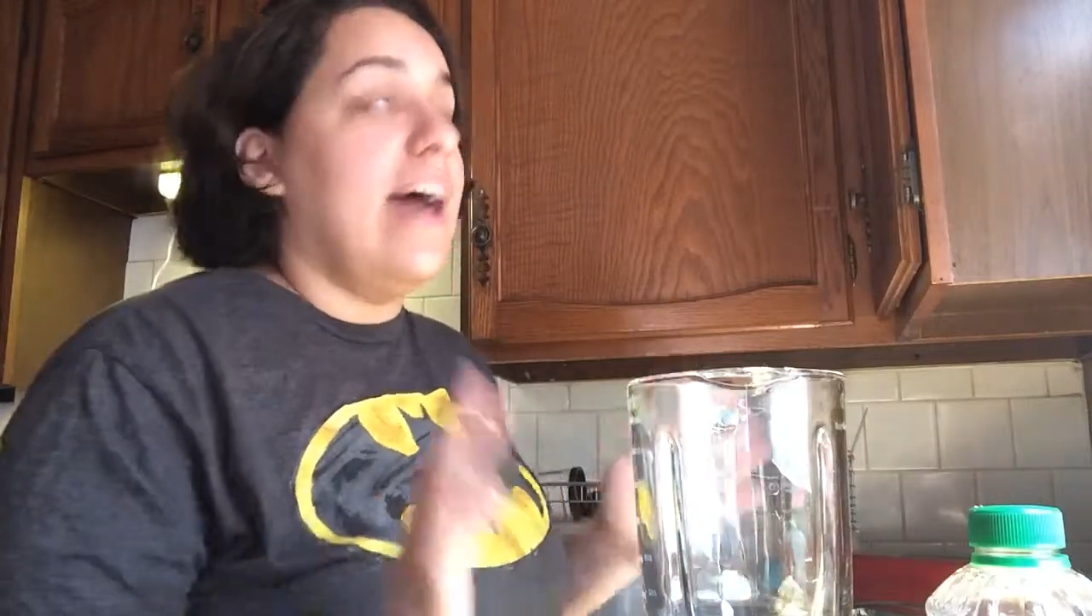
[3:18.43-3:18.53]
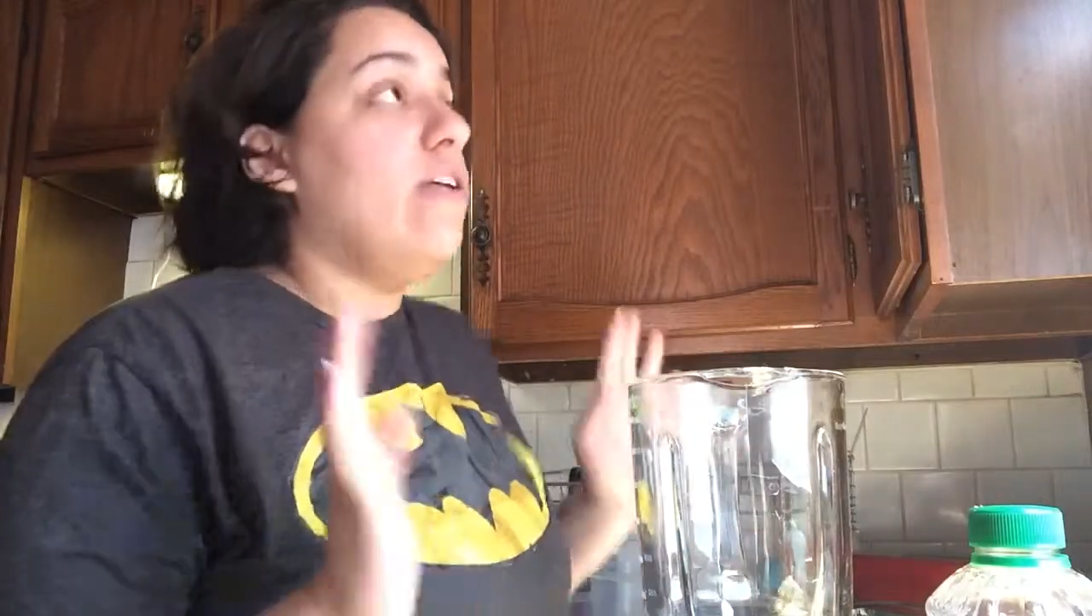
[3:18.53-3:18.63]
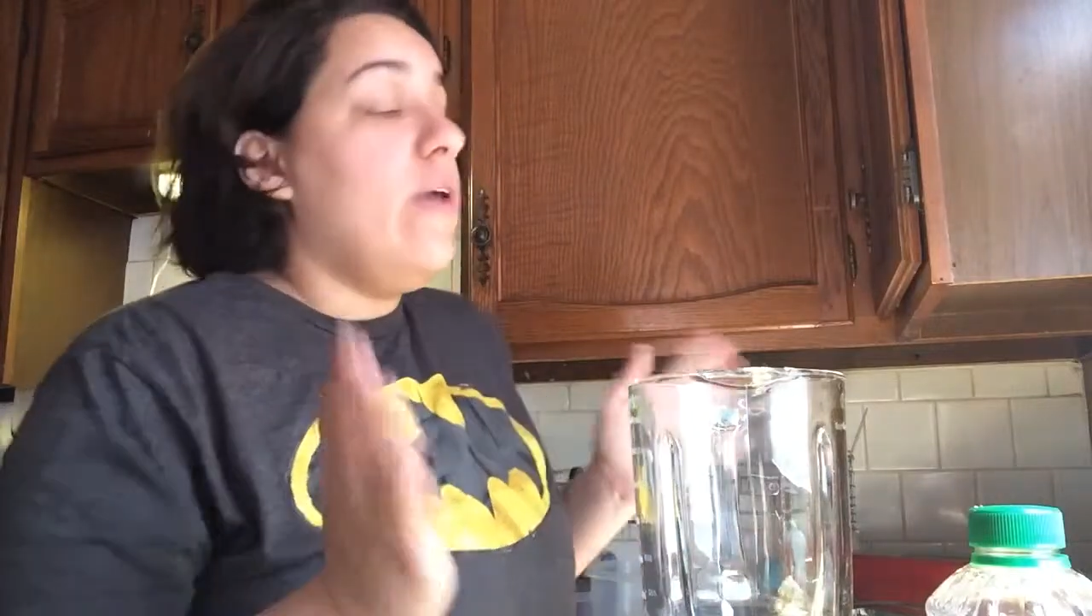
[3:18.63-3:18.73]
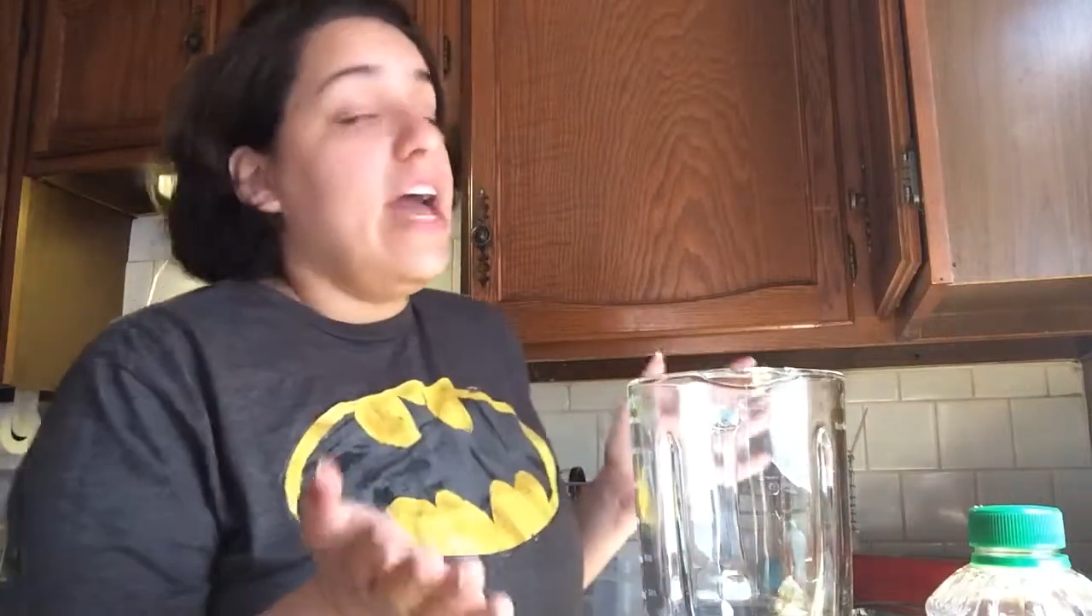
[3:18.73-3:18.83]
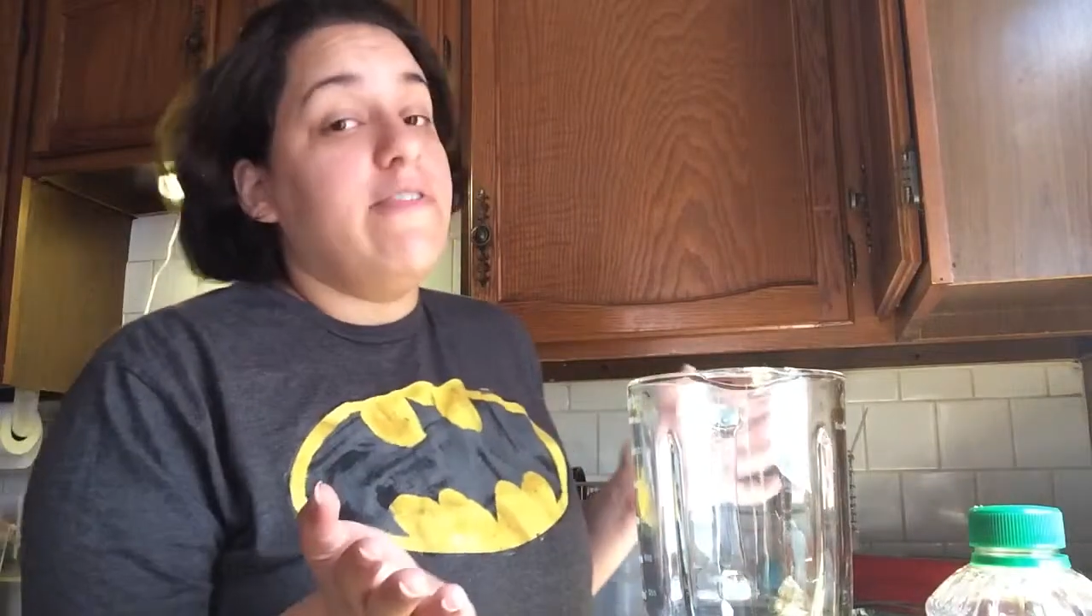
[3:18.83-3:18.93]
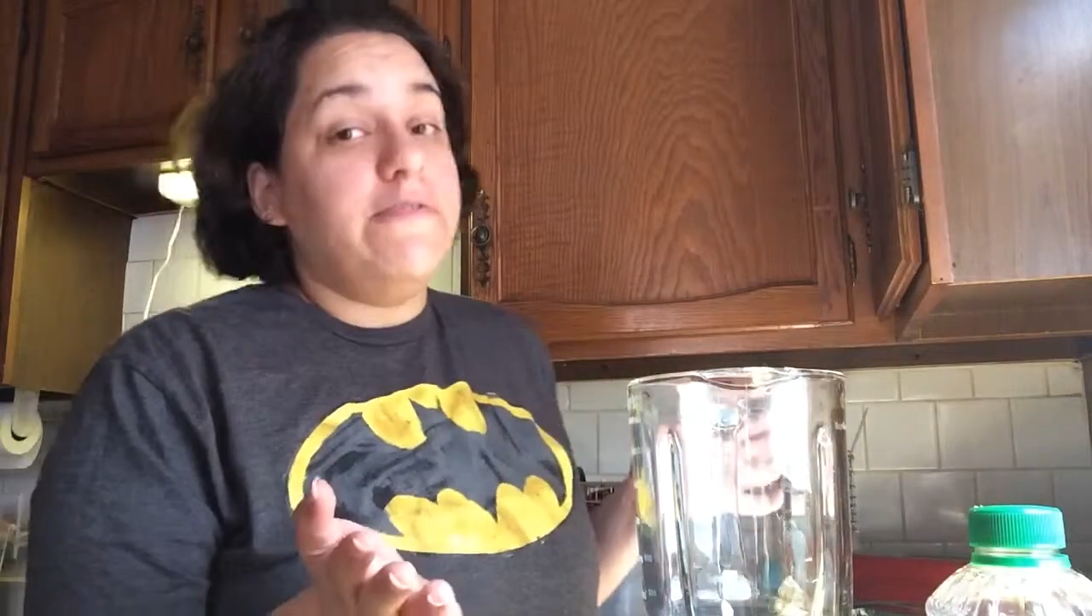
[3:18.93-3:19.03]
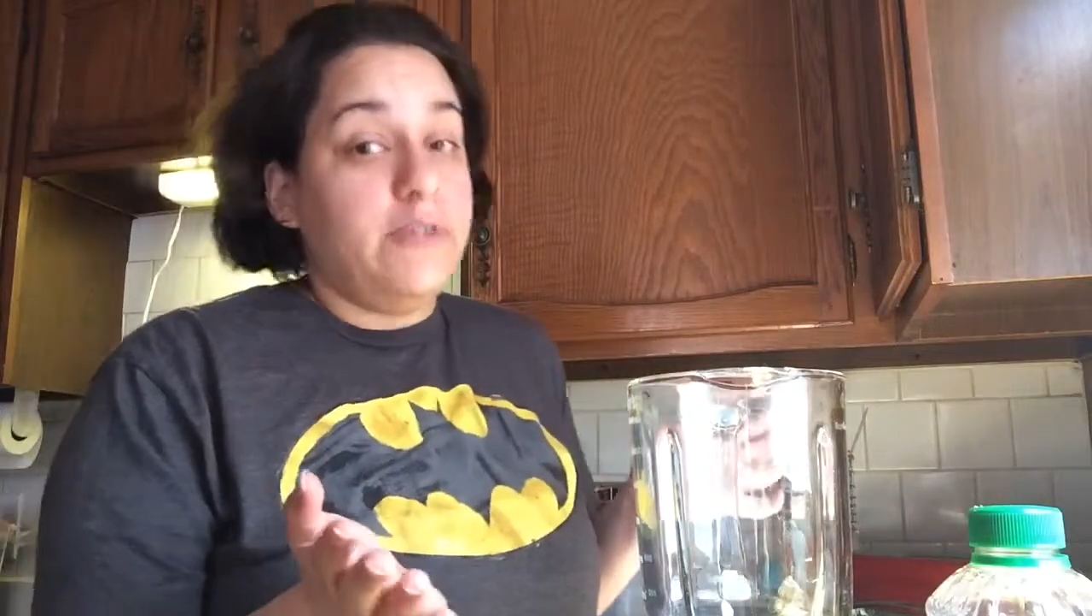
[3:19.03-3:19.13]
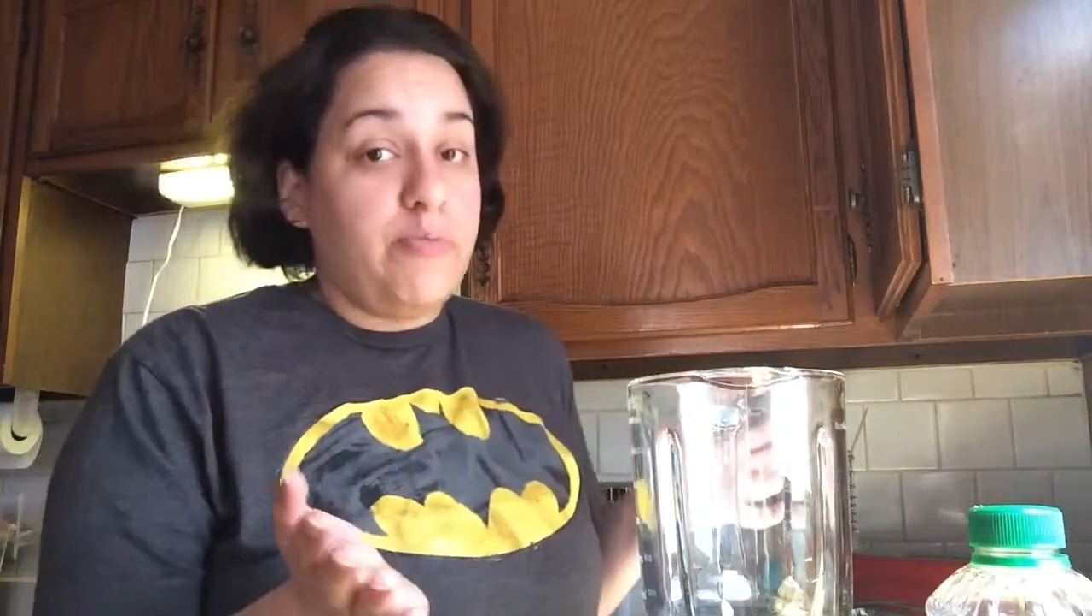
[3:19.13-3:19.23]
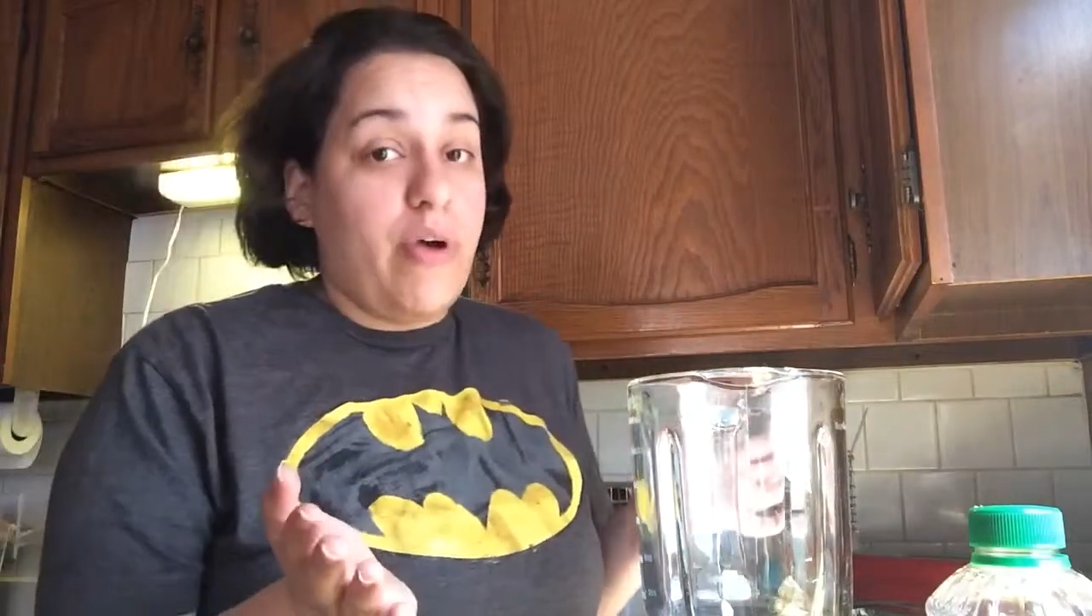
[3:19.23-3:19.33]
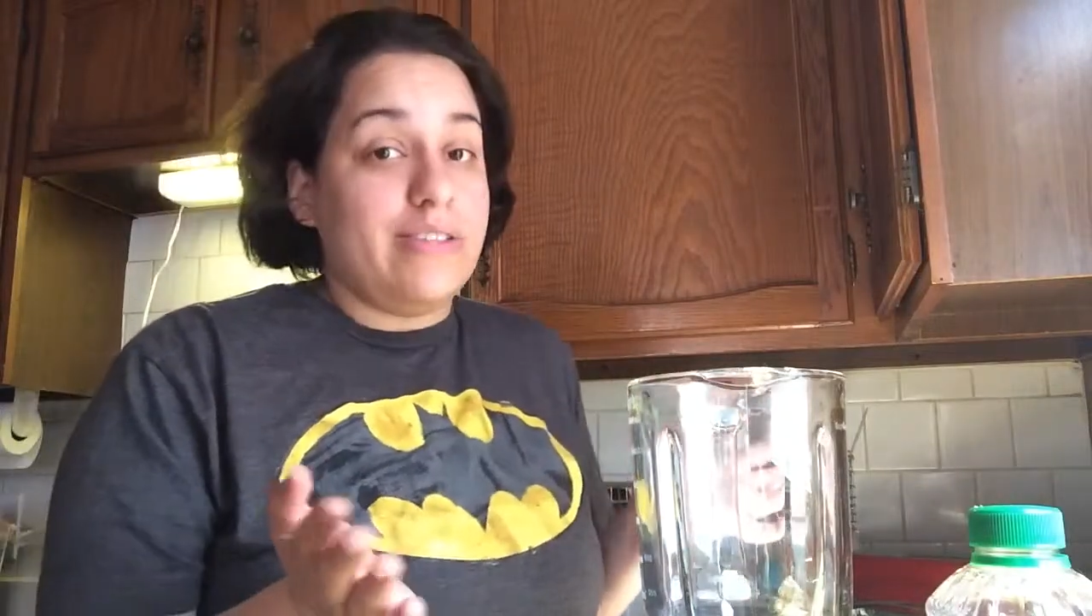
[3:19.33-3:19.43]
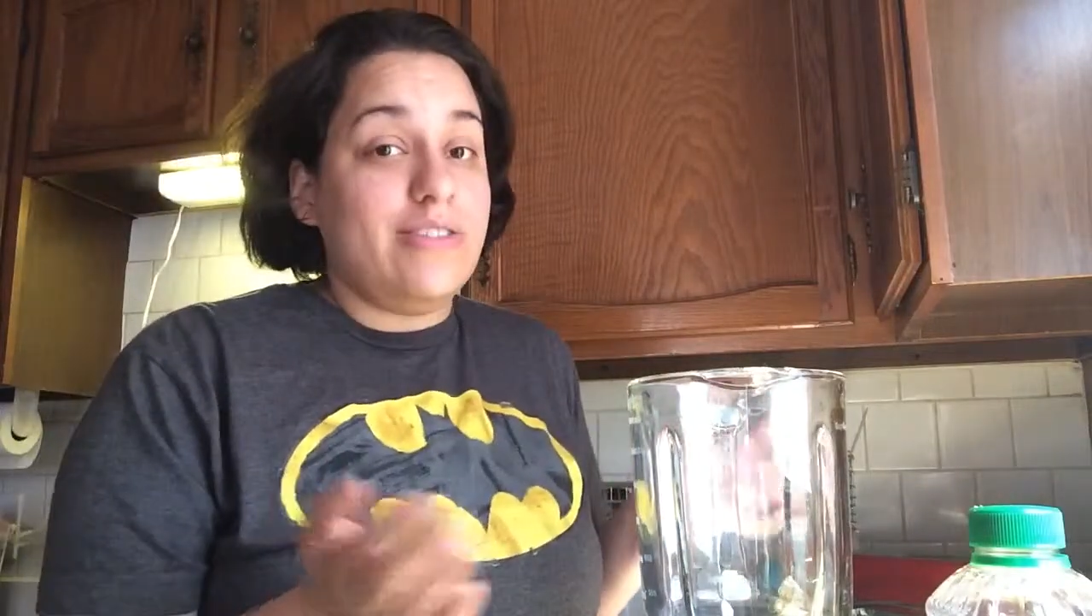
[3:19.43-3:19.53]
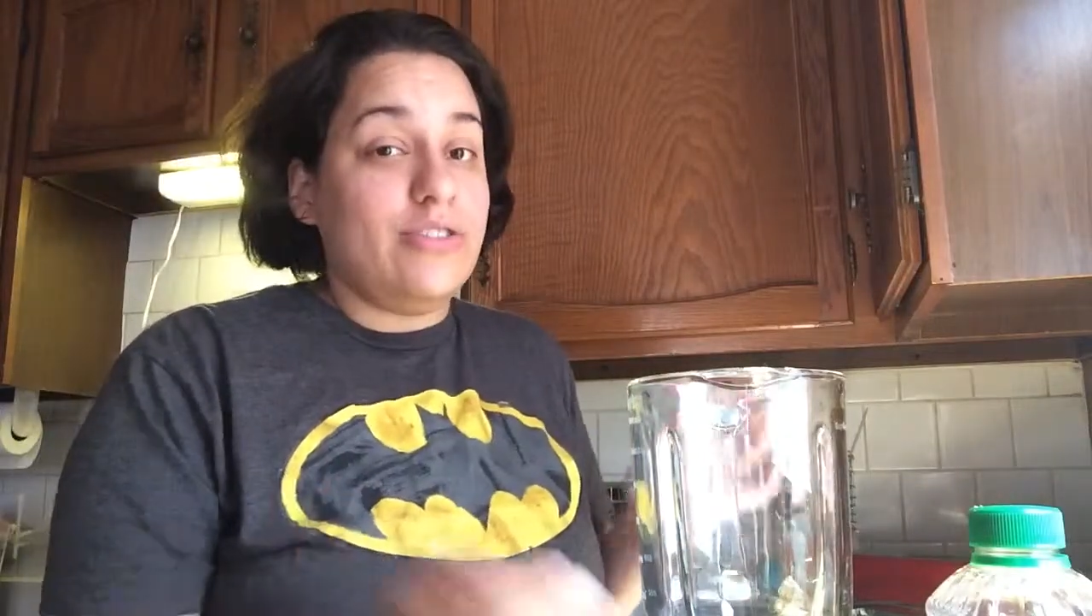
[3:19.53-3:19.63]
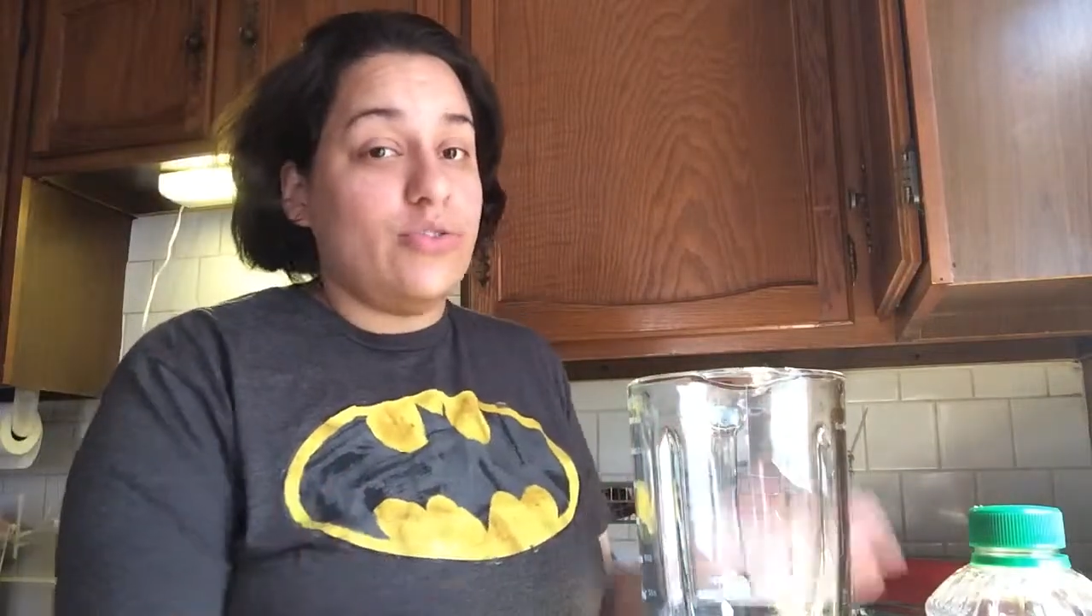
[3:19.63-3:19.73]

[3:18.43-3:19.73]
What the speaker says: I don't have a food processor,